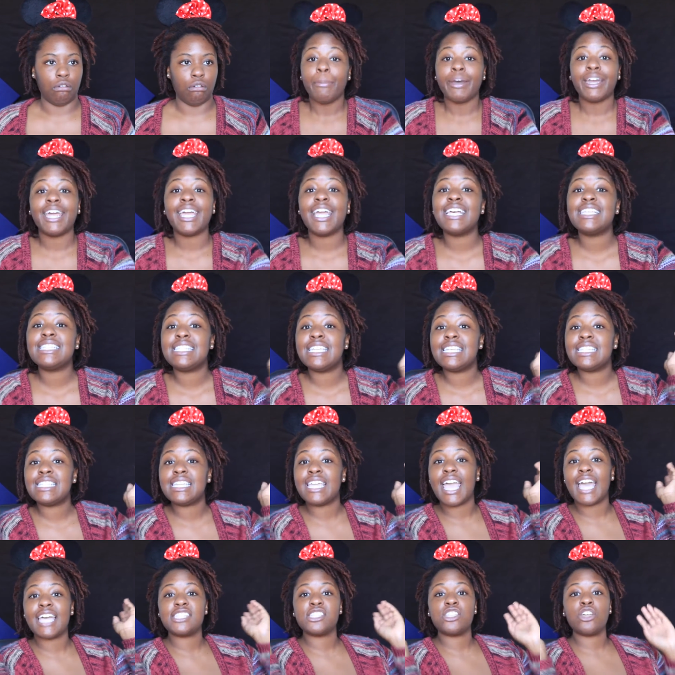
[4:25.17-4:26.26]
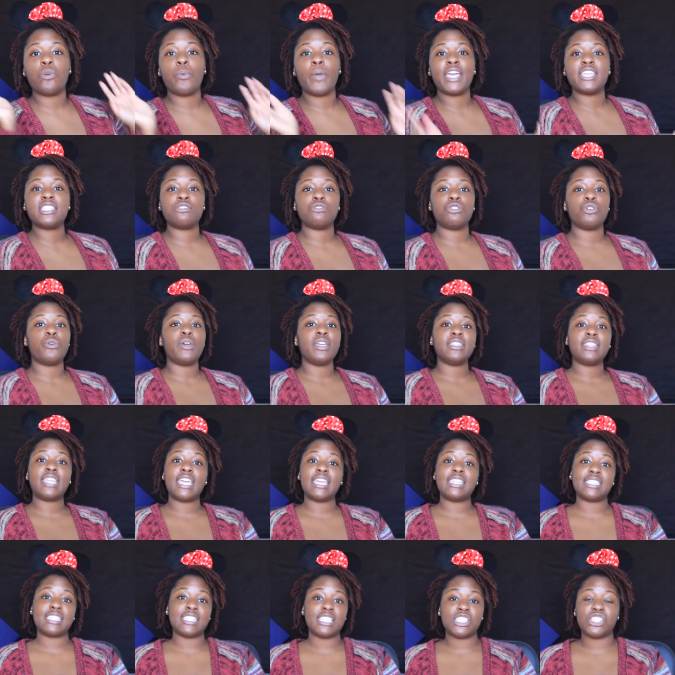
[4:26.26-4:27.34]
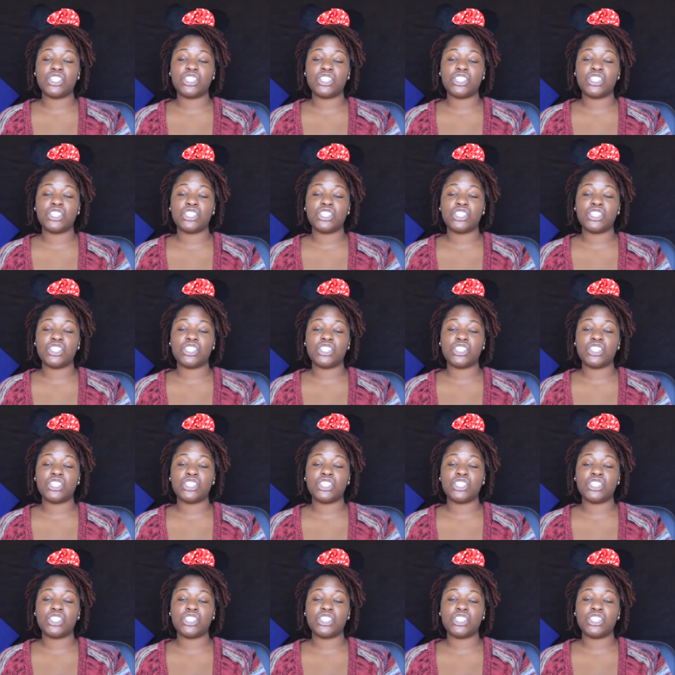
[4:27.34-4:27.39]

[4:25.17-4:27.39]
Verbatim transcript: But I guess Disney has their ways of doing things and